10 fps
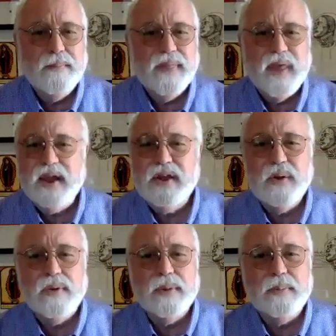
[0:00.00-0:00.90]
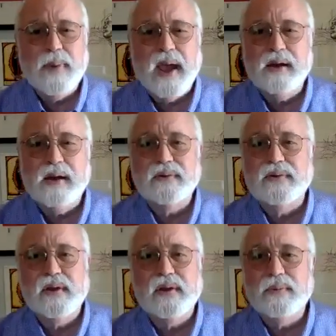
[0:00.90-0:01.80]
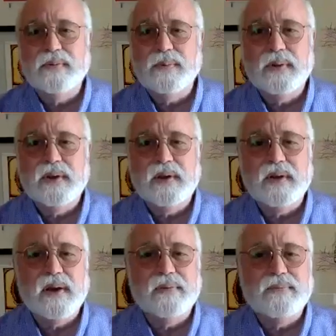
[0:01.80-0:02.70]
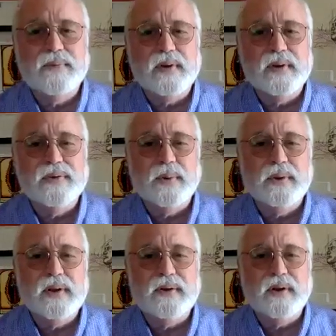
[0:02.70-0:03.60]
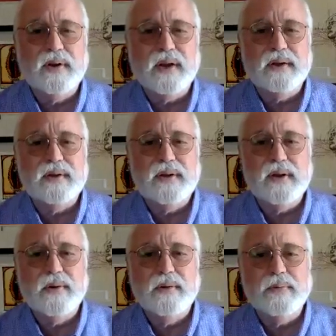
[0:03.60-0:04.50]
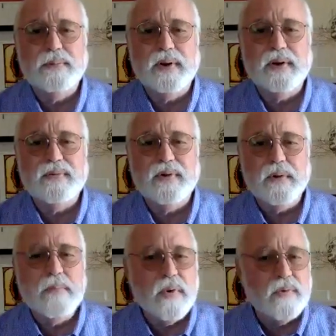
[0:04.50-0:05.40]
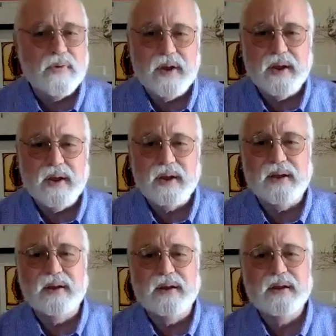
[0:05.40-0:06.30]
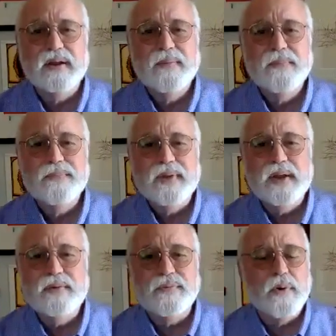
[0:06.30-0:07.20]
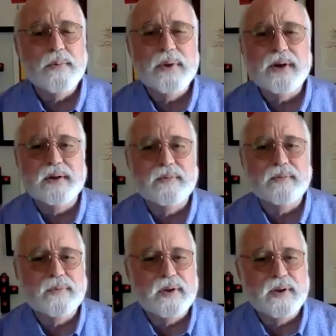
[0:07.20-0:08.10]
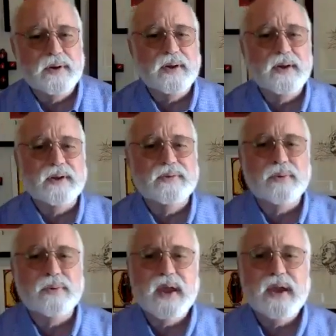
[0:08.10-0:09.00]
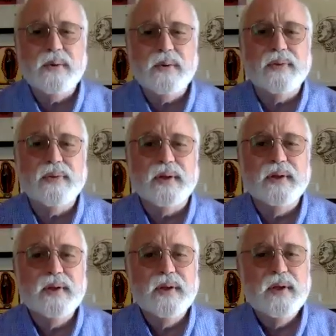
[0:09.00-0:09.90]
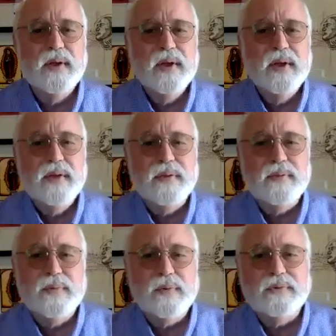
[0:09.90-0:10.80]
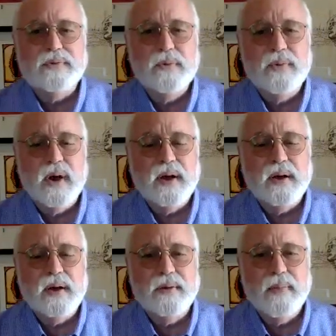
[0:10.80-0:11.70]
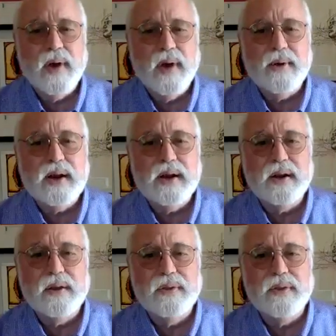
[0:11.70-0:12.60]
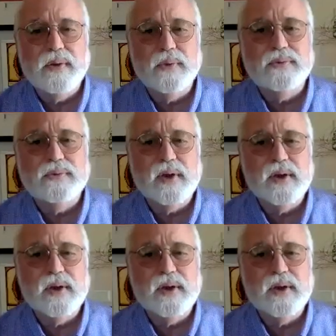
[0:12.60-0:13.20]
Thank you all the panelists. It was really kind of thrilling today to hear everybody, very moving and informative. And so thank you all the folks who moderated those